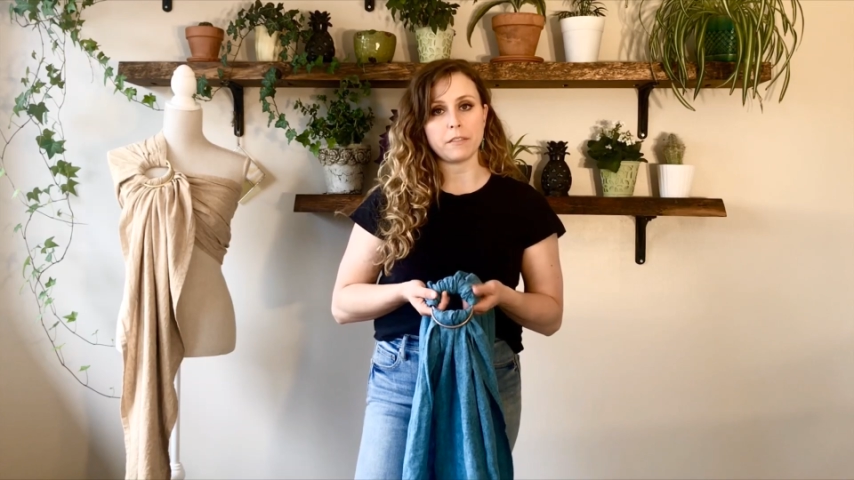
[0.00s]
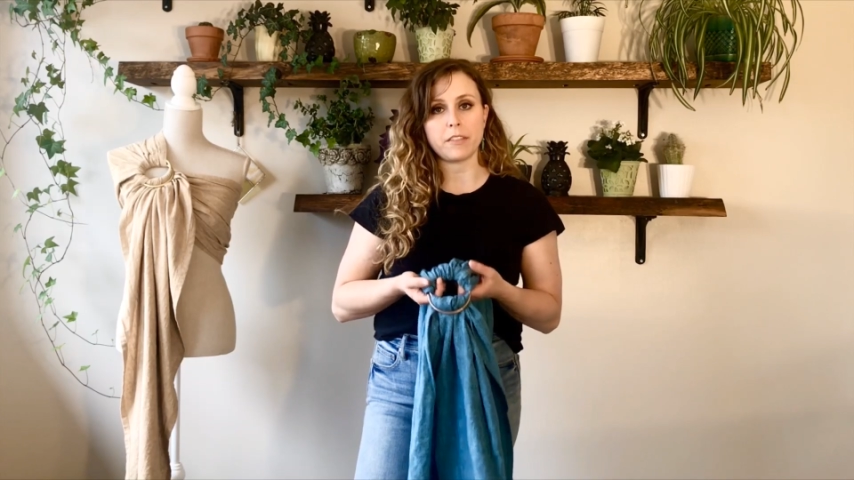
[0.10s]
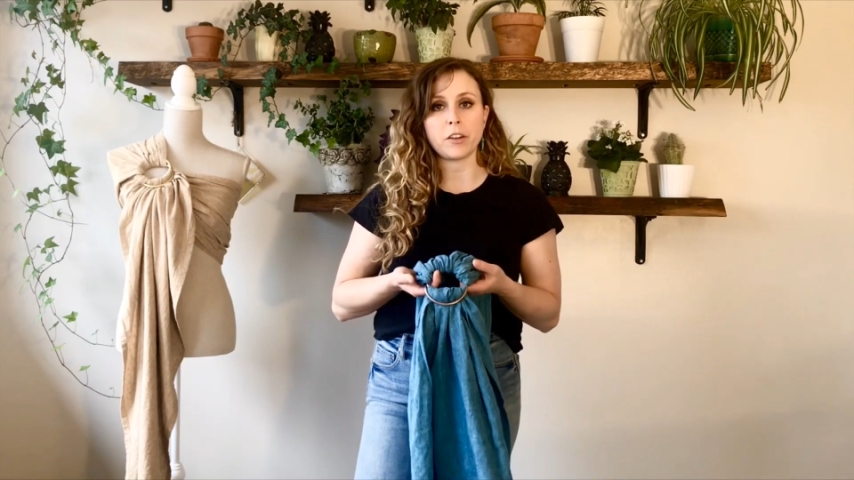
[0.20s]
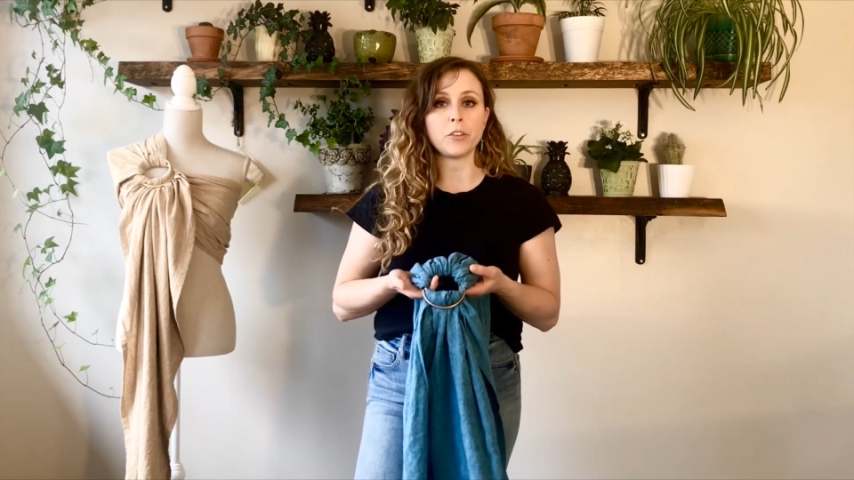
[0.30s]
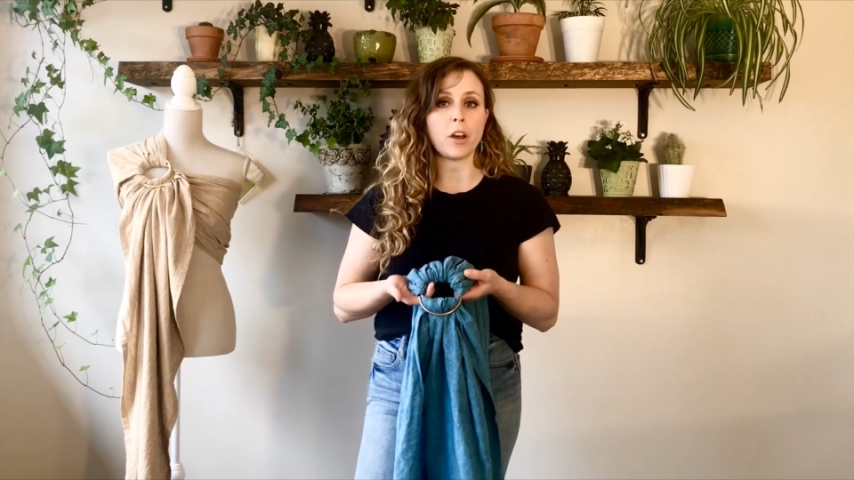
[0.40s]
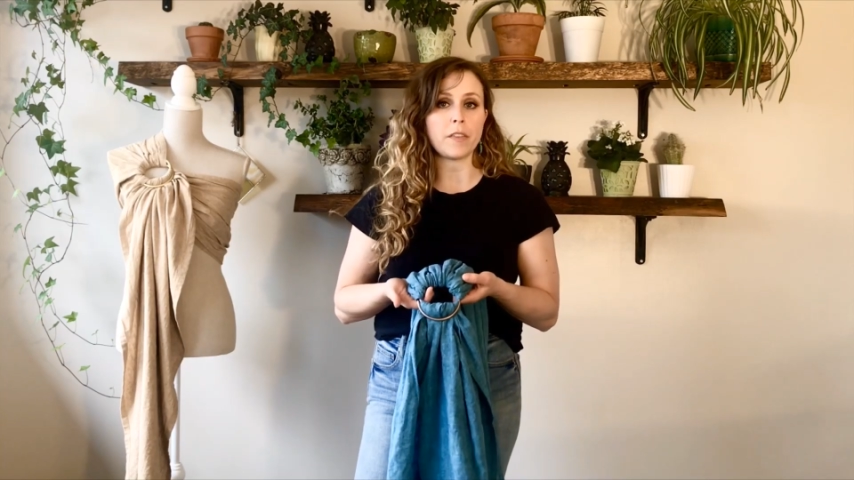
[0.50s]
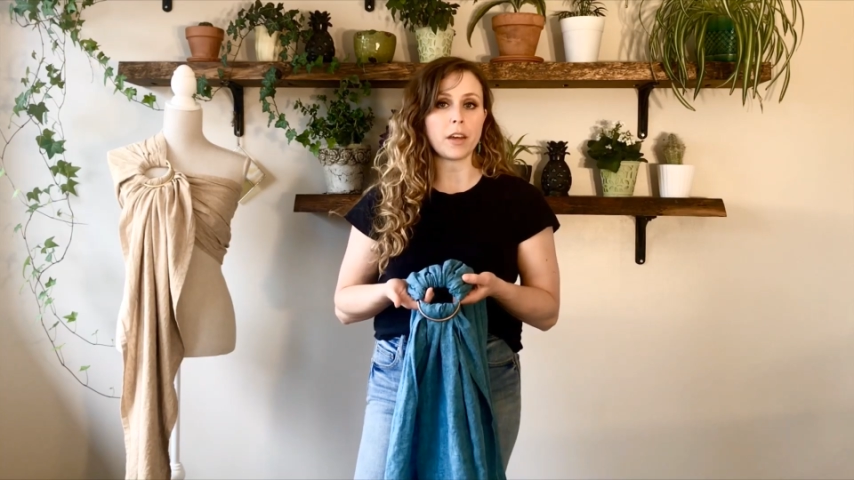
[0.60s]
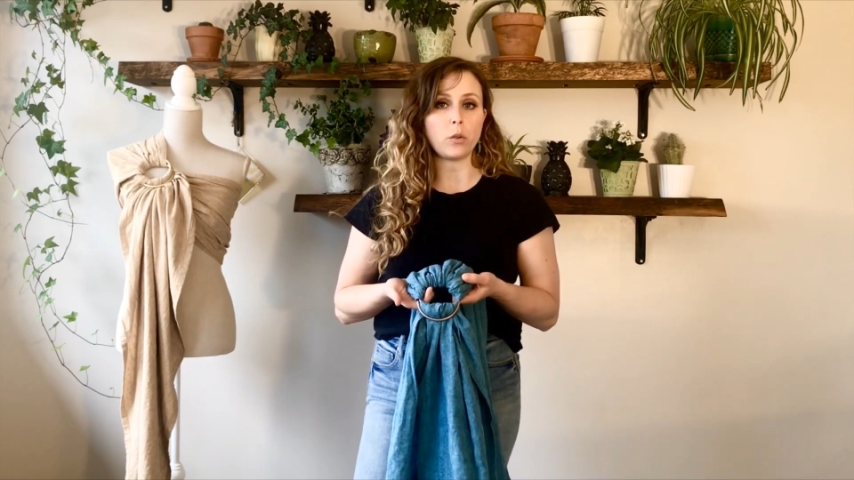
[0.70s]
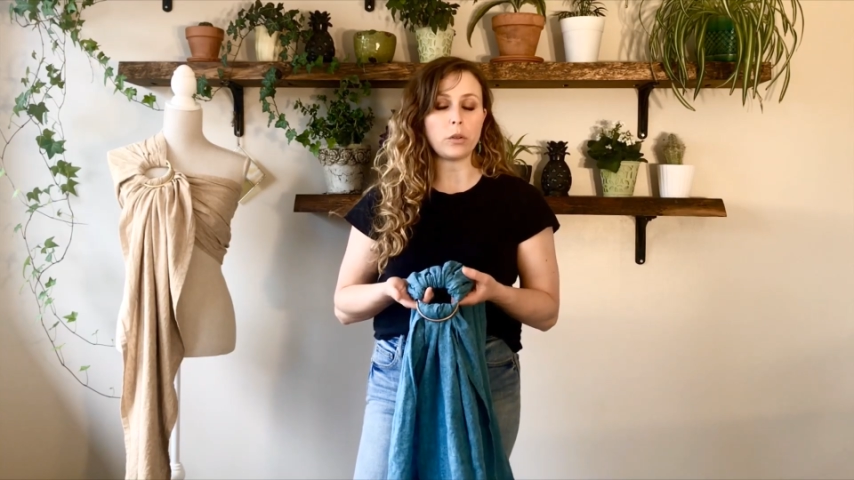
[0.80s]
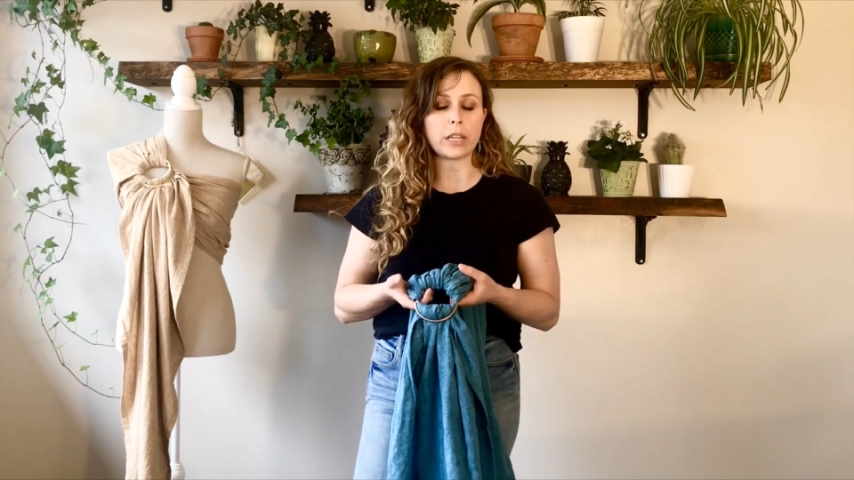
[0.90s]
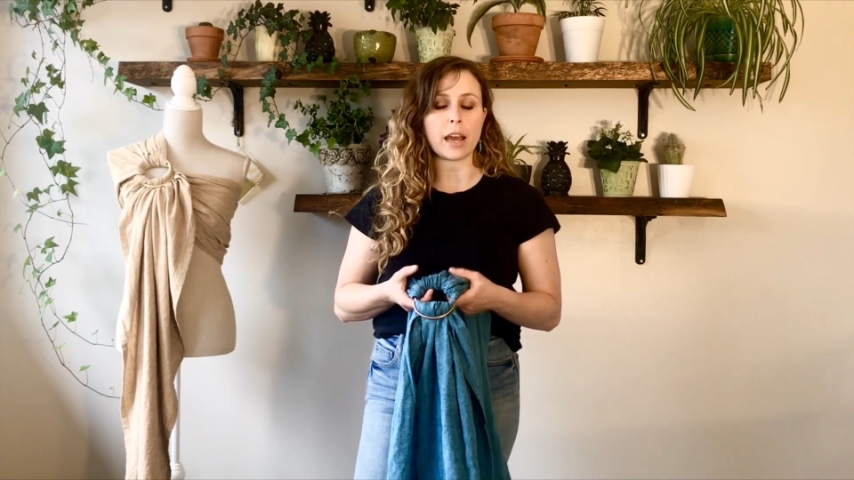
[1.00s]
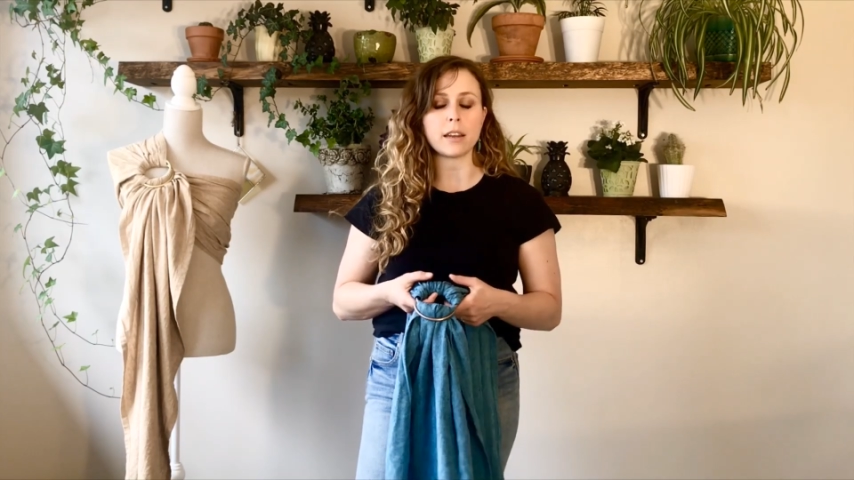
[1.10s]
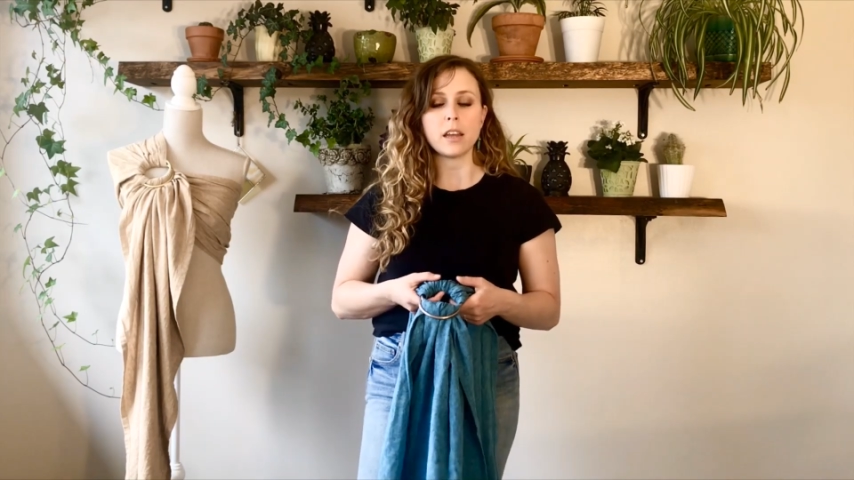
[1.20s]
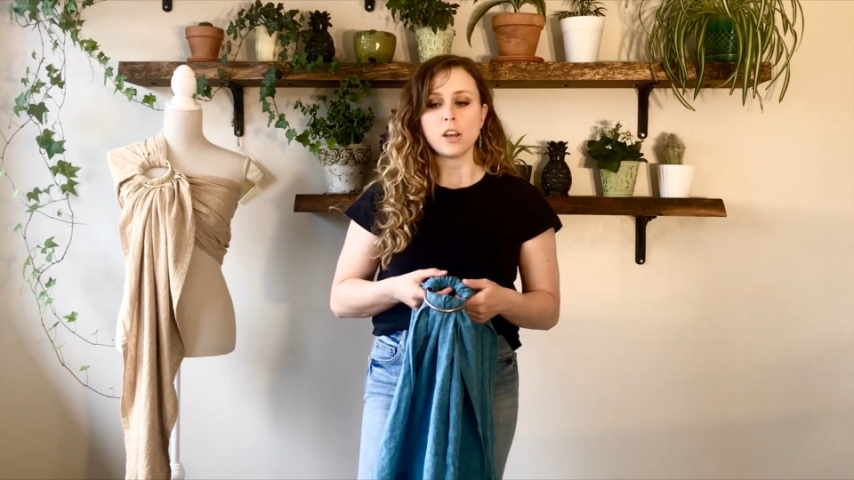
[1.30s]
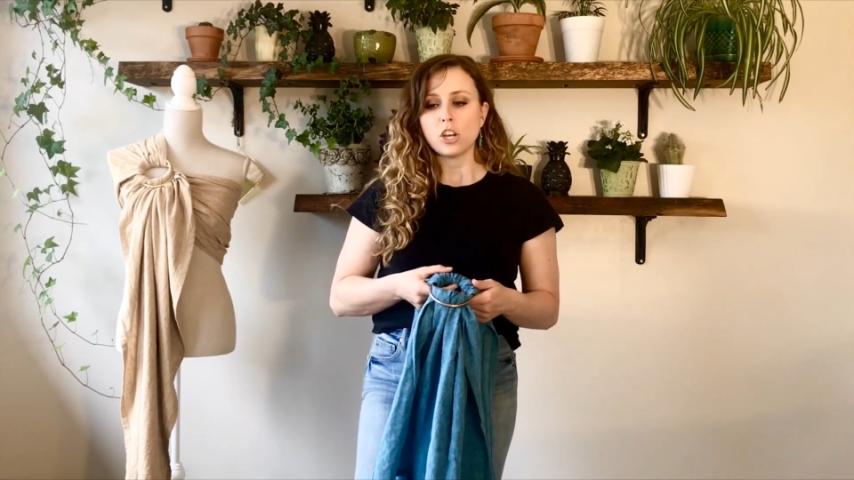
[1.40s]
if they're not that old yet.